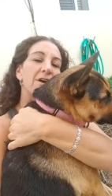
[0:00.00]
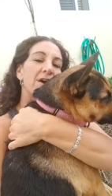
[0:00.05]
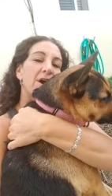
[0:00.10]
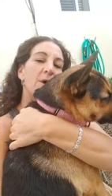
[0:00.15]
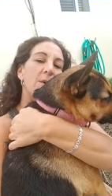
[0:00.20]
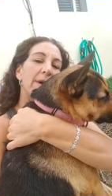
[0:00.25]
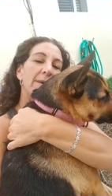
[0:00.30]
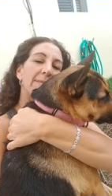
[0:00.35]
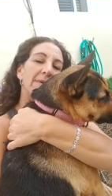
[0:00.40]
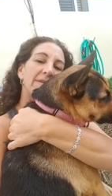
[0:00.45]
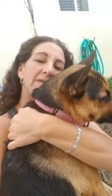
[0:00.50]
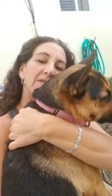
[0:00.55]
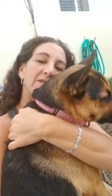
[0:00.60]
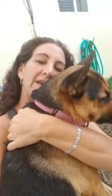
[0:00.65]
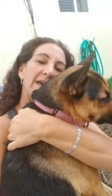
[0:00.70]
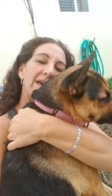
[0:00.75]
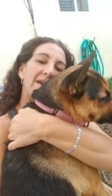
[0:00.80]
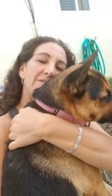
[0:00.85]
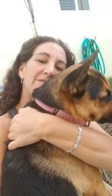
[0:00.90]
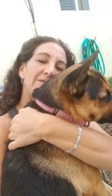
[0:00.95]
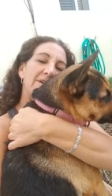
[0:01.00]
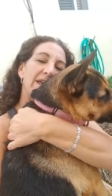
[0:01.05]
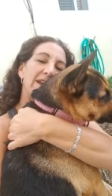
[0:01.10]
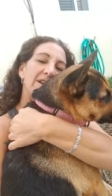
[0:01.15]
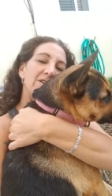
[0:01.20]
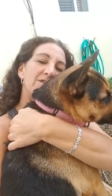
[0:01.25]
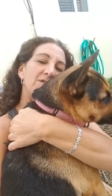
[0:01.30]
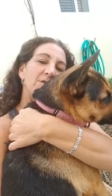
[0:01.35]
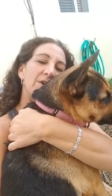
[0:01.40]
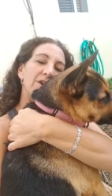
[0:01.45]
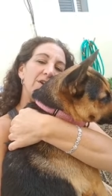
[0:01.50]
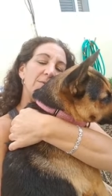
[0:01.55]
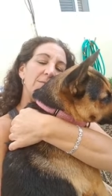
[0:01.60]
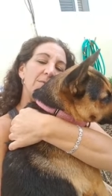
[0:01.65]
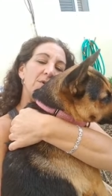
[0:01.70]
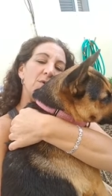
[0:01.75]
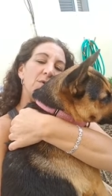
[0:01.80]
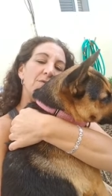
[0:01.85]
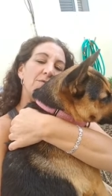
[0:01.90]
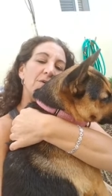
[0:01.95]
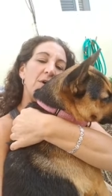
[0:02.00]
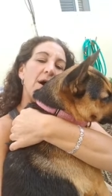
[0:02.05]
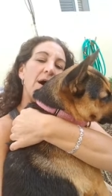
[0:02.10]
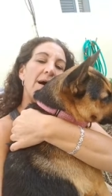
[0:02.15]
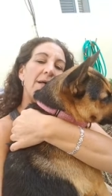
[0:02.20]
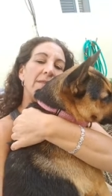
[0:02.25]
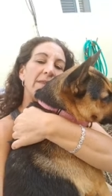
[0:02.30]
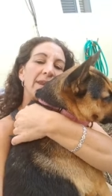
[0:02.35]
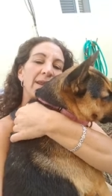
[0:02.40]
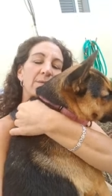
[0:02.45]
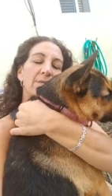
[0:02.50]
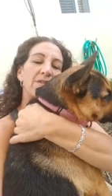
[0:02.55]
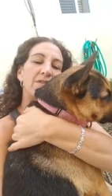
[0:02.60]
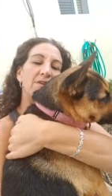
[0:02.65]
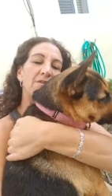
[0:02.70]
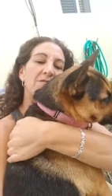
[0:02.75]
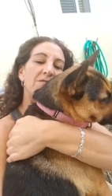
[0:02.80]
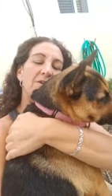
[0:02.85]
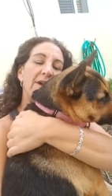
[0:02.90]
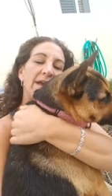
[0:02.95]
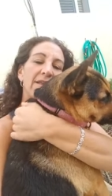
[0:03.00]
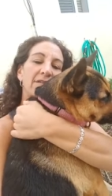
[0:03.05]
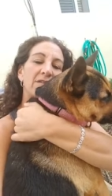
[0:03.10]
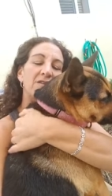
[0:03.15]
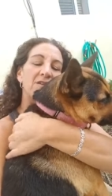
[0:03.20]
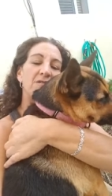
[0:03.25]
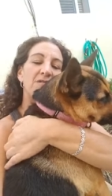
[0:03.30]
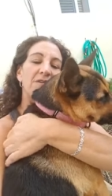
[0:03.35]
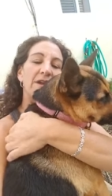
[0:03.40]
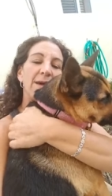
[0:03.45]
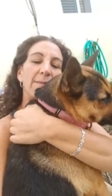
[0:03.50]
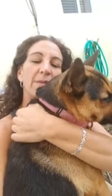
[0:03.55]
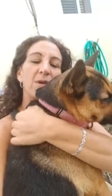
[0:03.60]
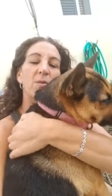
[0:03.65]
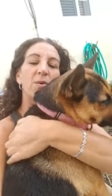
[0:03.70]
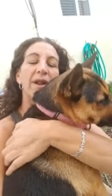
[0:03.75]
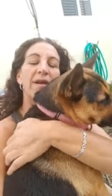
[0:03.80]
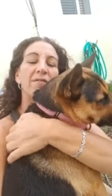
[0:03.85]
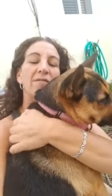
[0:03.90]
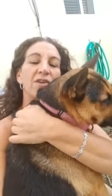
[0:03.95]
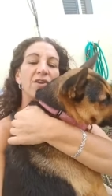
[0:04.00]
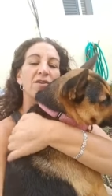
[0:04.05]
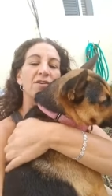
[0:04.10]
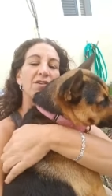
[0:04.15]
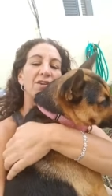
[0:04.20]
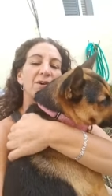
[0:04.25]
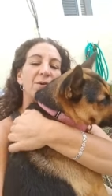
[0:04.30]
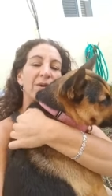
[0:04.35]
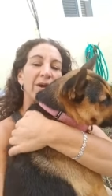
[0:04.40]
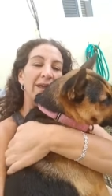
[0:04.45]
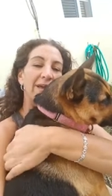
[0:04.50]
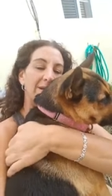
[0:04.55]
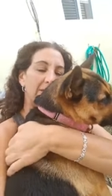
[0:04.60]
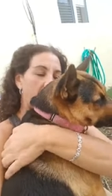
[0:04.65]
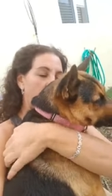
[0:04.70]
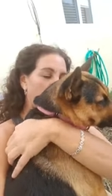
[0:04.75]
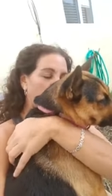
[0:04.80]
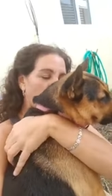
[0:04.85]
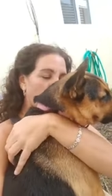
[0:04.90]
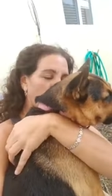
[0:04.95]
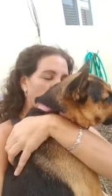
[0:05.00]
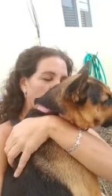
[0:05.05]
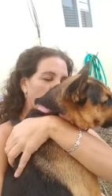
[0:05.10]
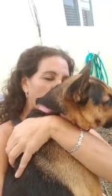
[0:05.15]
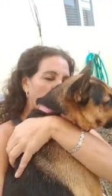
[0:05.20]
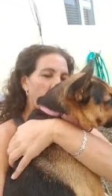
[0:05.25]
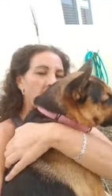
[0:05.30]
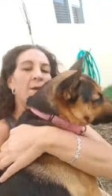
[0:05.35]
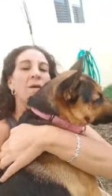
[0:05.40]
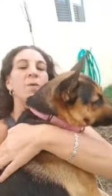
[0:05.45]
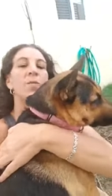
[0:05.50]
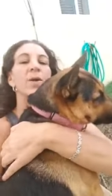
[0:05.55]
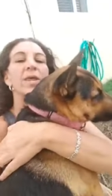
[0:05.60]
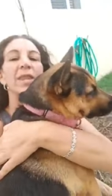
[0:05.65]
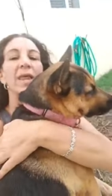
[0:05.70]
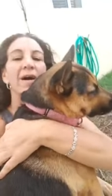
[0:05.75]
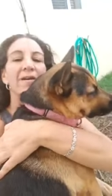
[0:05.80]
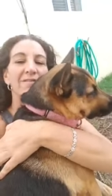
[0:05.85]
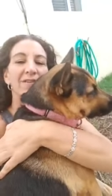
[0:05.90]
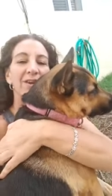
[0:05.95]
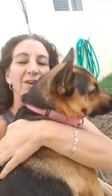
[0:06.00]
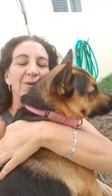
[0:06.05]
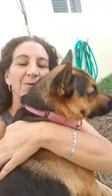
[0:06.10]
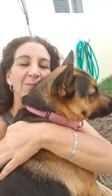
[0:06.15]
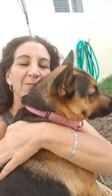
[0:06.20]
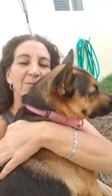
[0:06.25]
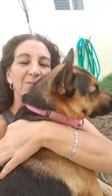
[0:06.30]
going. Be safe and enjoy your beautiful holiday with your friends, your family, whatever you're doing. We love you.